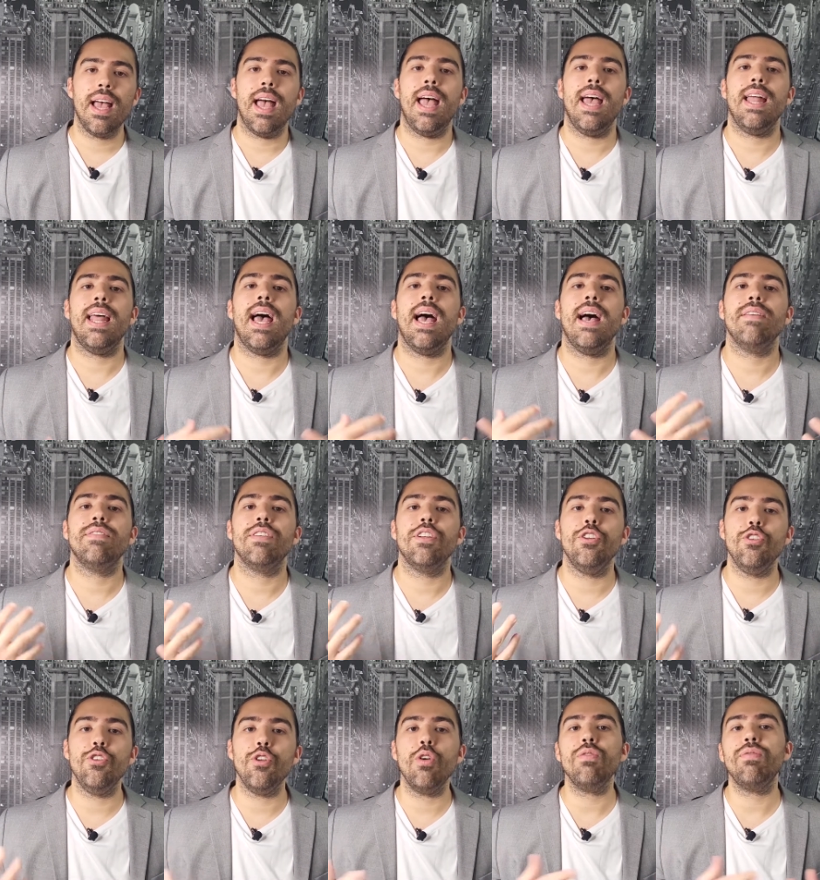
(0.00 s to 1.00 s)
and have
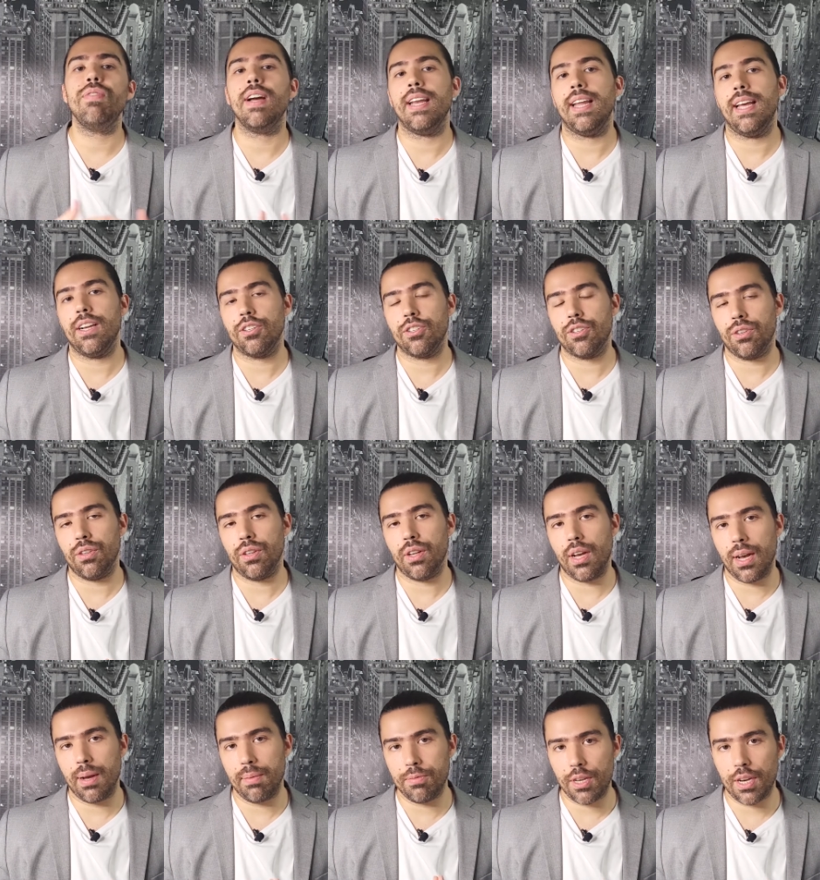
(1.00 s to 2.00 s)
no financial
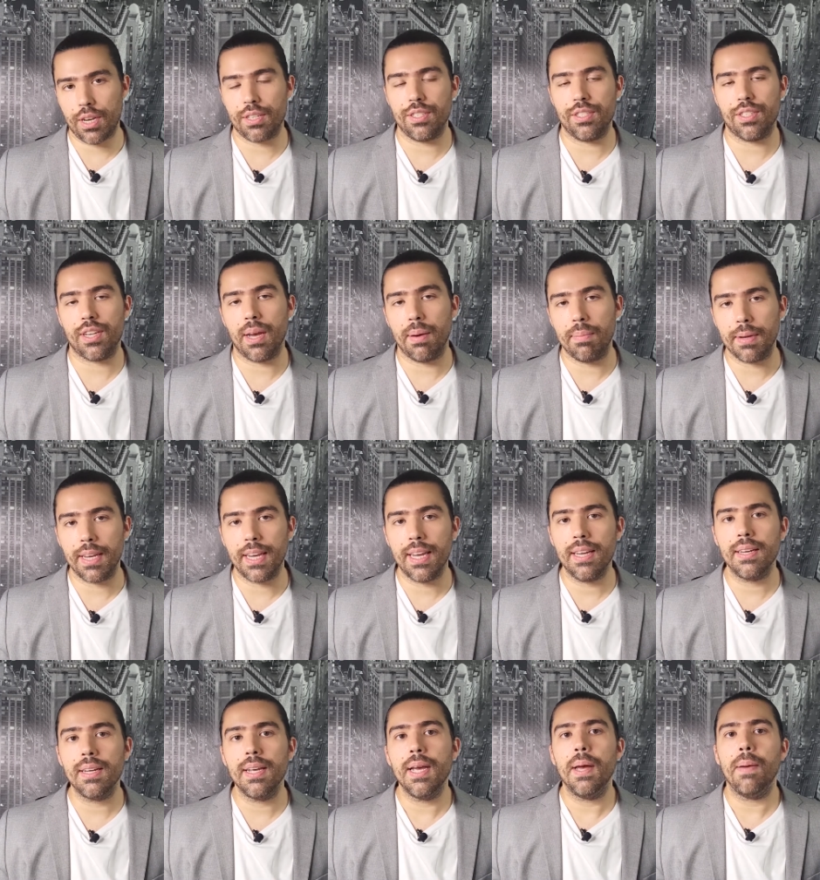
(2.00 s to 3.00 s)
objections coming
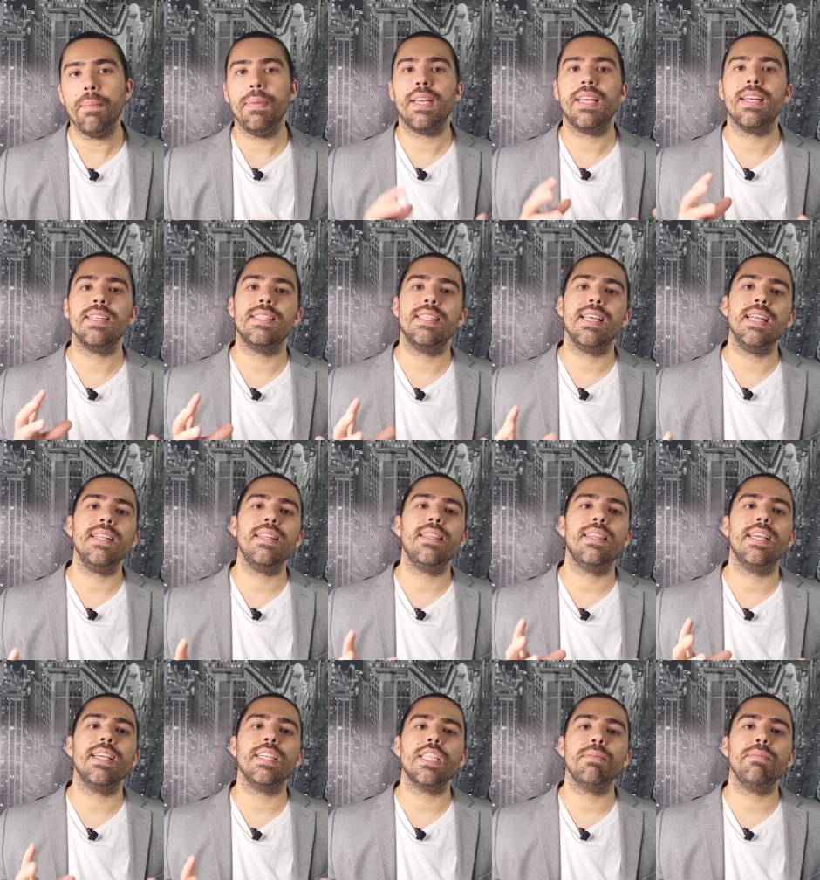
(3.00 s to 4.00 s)
in because then
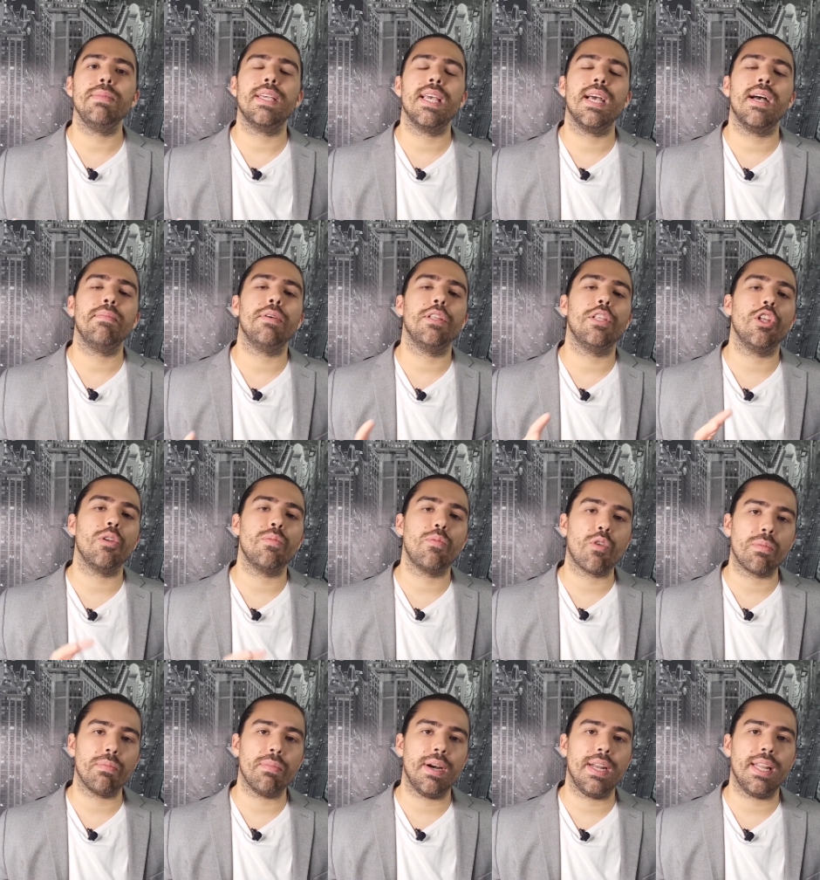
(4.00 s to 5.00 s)
things can become a little
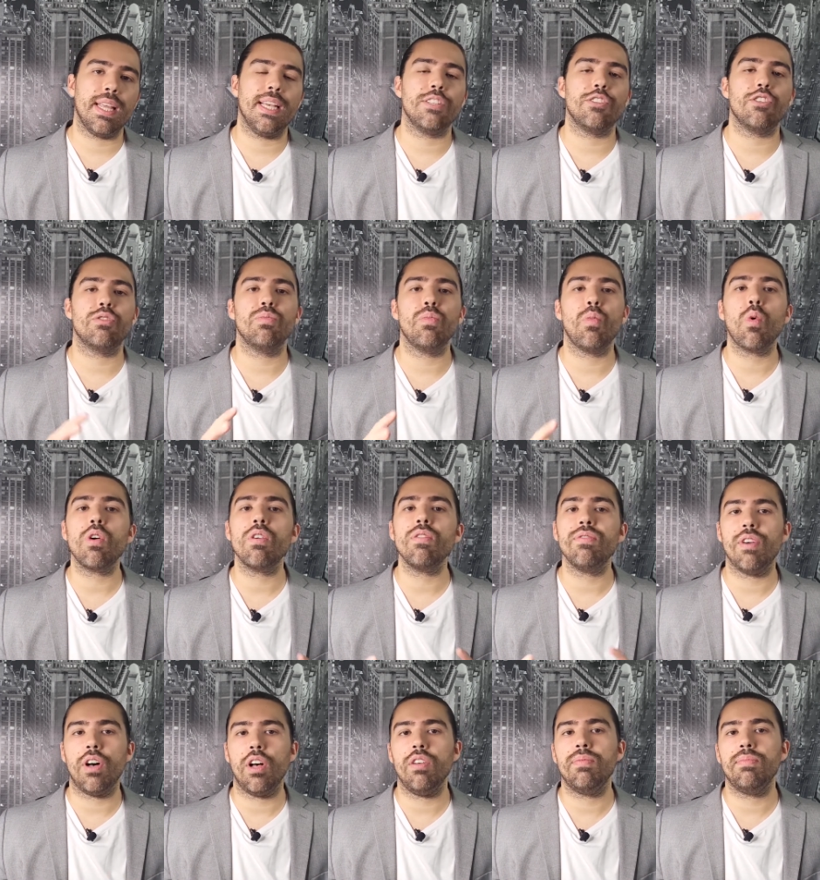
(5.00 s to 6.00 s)
more muddy as there's more
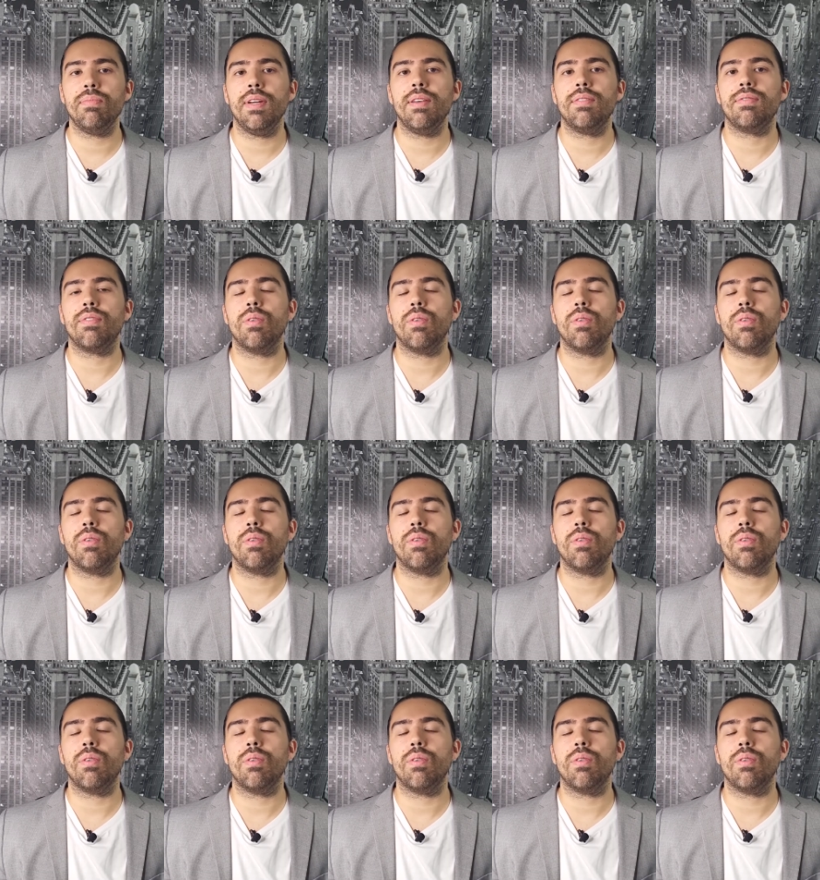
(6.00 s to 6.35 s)
involvement